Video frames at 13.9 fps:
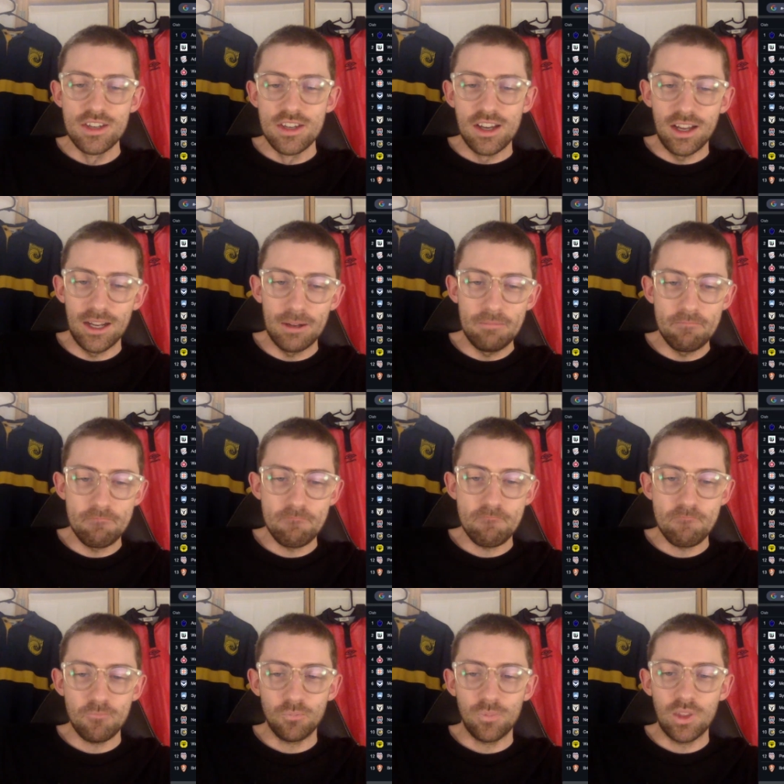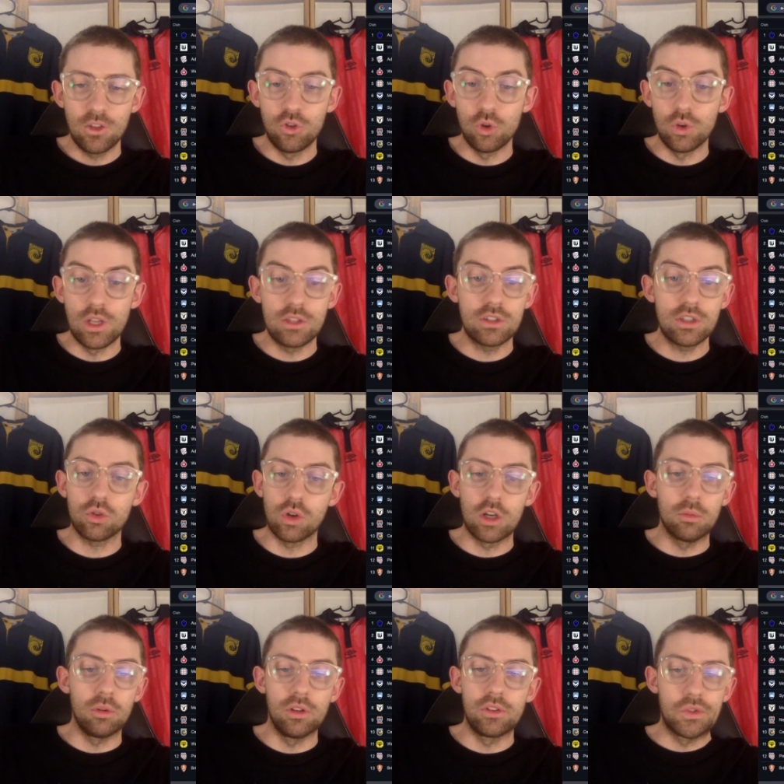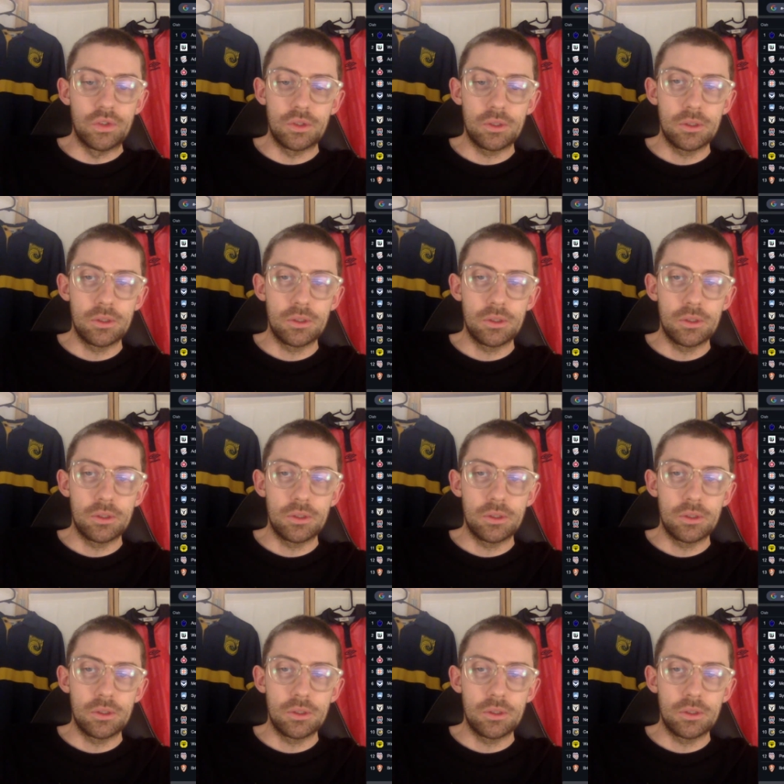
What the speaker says: Dude, it's incredible, isn't it?